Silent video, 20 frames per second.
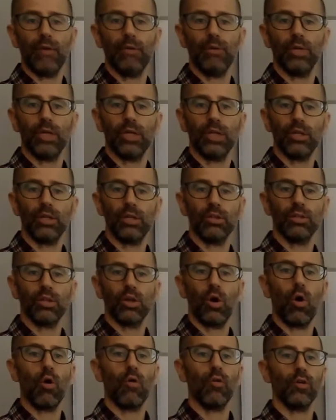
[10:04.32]
will
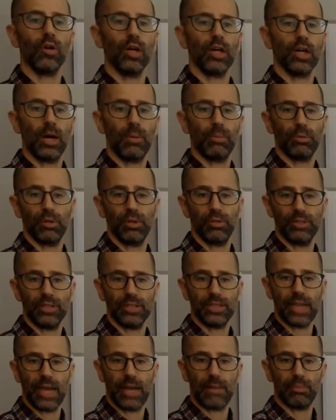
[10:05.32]
go over a couple of
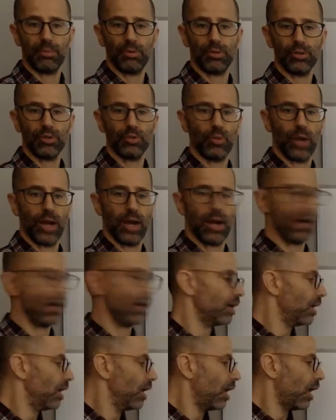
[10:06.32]
examples
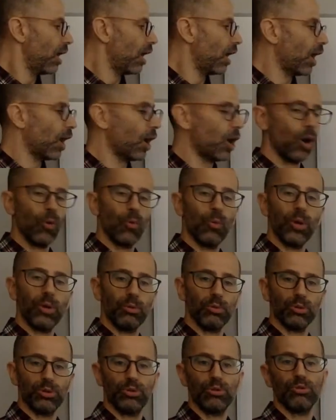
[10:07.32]
where we
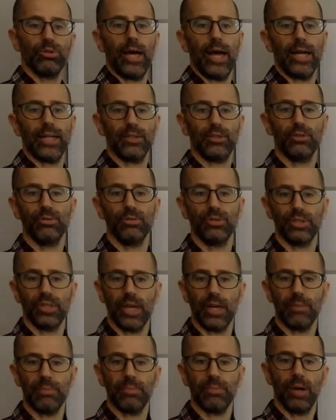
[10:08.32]
will do that
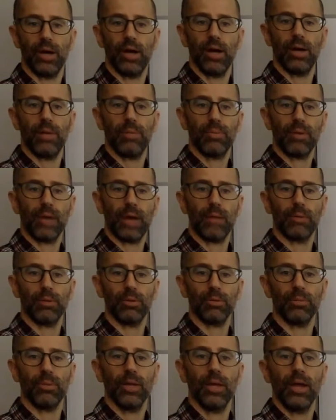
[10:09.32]
two-step
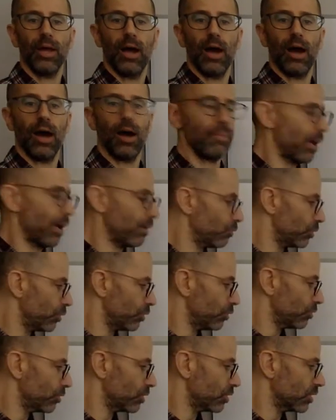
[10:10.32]
problem, and we
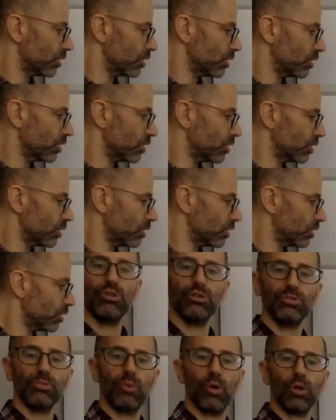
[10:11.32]
will continue to
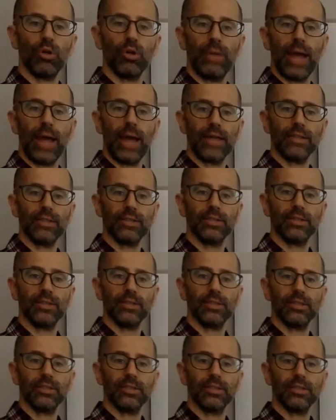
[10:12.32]
use molar mass
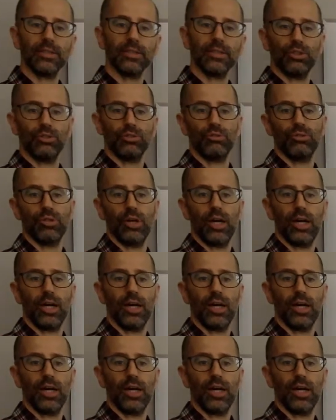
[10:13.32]
to